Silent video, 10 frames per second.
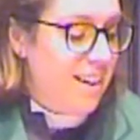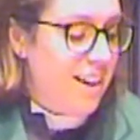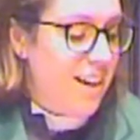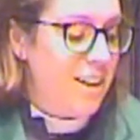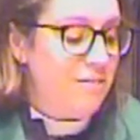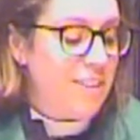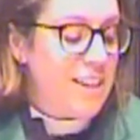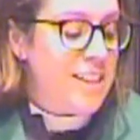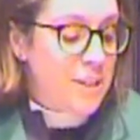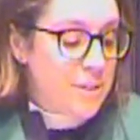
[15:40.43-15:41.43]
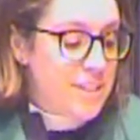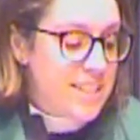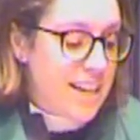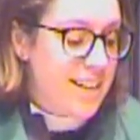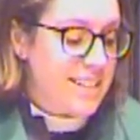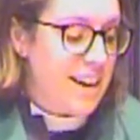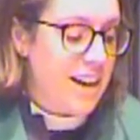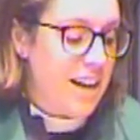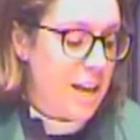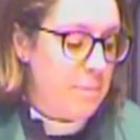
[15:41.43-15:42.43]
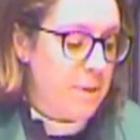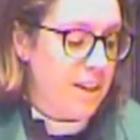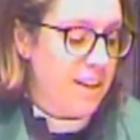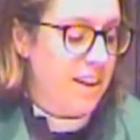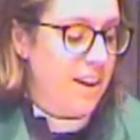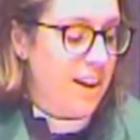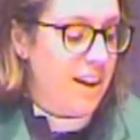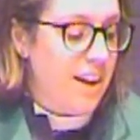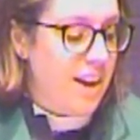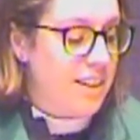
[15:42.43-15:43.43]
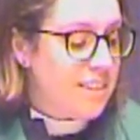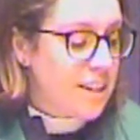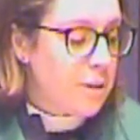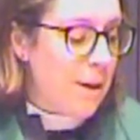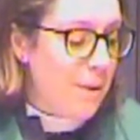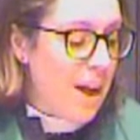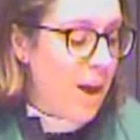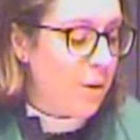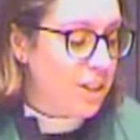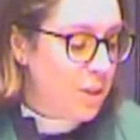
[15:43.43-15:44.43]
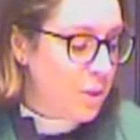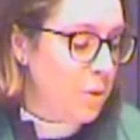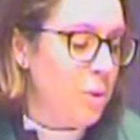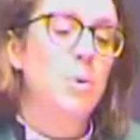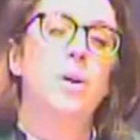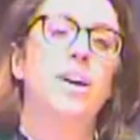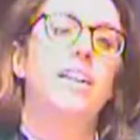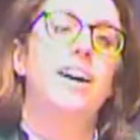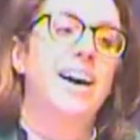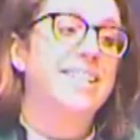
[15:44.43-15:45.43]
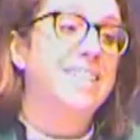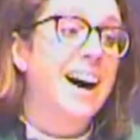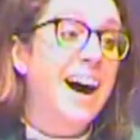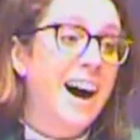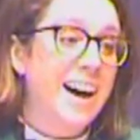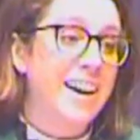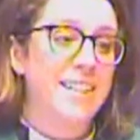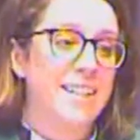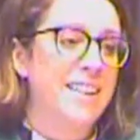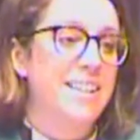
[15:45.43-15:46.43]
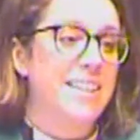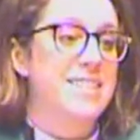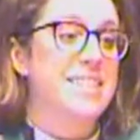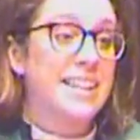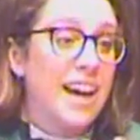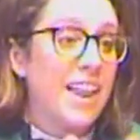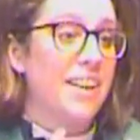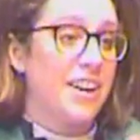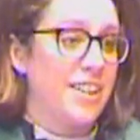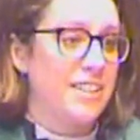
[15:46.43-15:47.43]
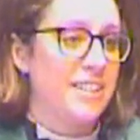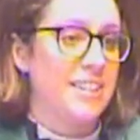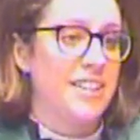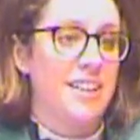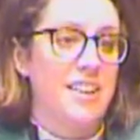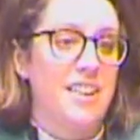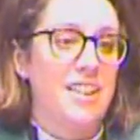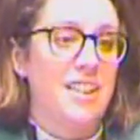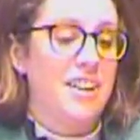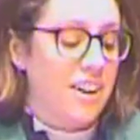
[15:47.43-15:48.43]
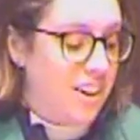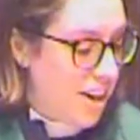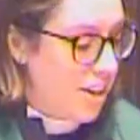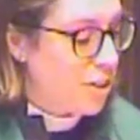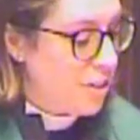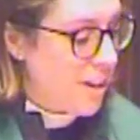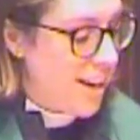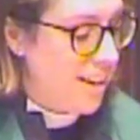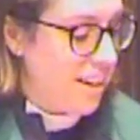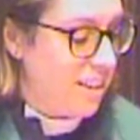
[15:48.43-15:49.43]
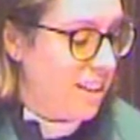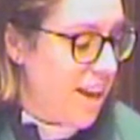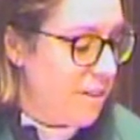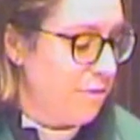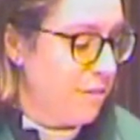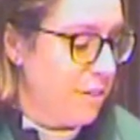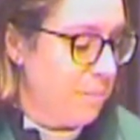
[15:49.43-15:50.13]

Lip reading: I invite you to take time and think about how you and God together are creating a life.